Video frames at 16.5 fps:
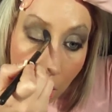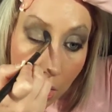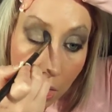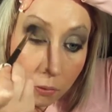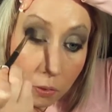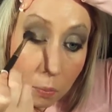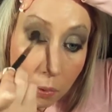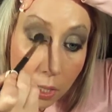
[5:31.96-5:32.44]

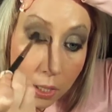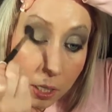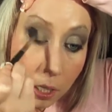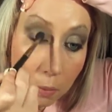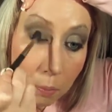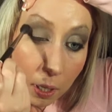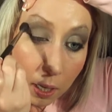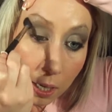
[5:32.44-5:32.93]
every brush
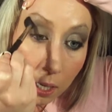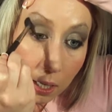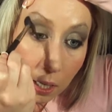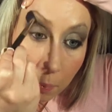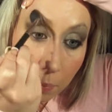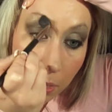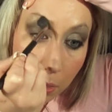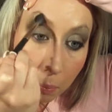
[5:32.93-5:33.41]
I bought,
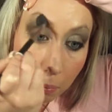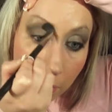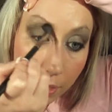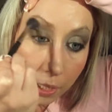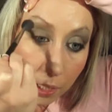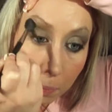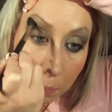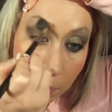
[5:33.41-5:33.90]
I'm going to
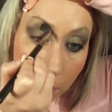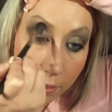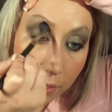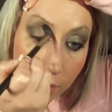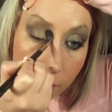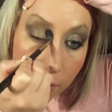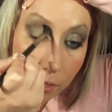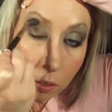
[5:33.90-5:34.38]
blend up on
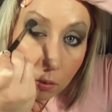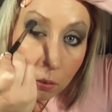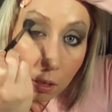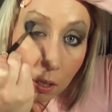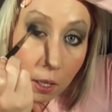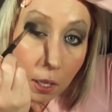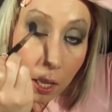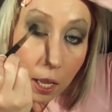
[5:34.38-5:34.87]
this too.
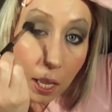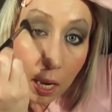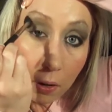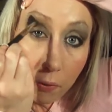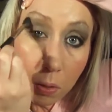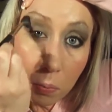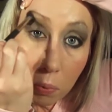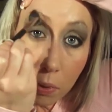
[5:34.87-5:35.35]

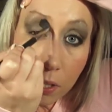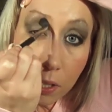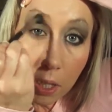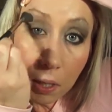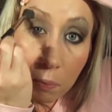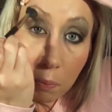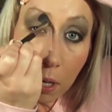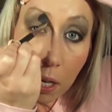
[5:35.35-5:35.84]
Every brush
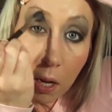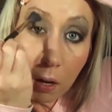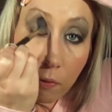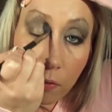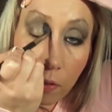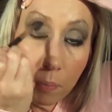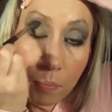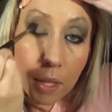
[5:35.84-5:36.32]
I bought
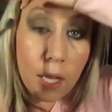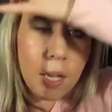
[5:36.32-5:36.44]
from